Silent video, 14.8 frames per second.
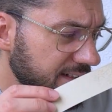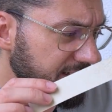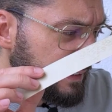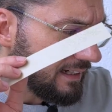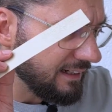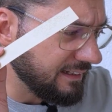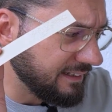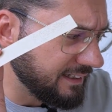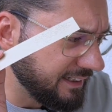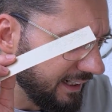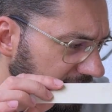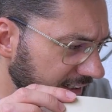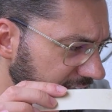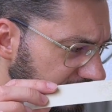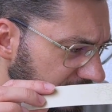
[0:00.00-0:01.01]
a
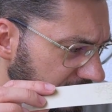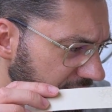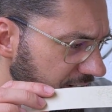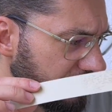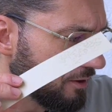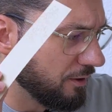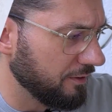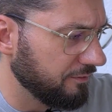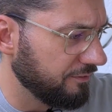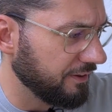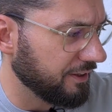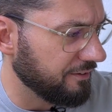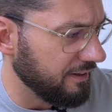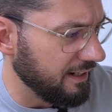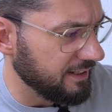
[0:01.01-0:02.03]
text here on
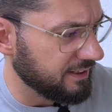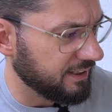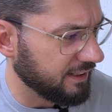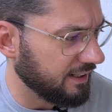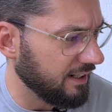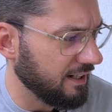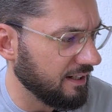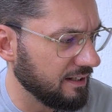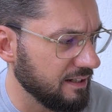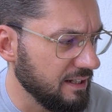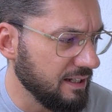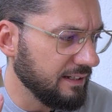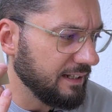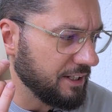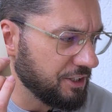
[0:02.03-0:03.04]
Fragrantica
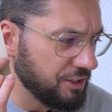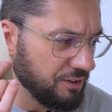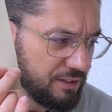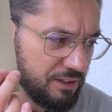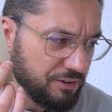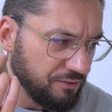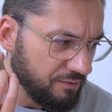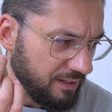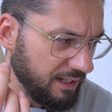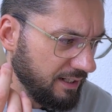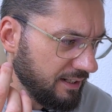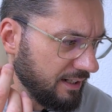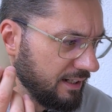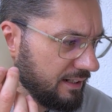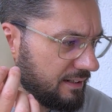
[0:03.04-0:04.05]
that you can
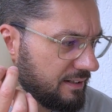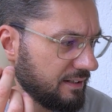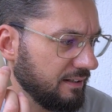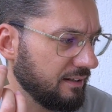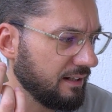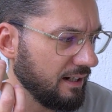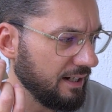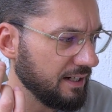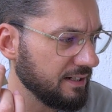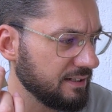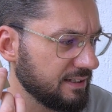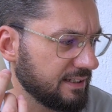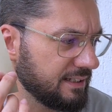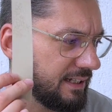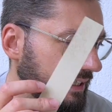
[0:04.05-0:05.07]
read. It kind of
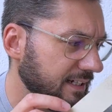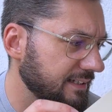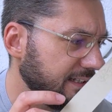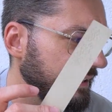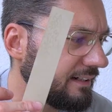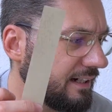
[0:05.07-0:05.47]
says that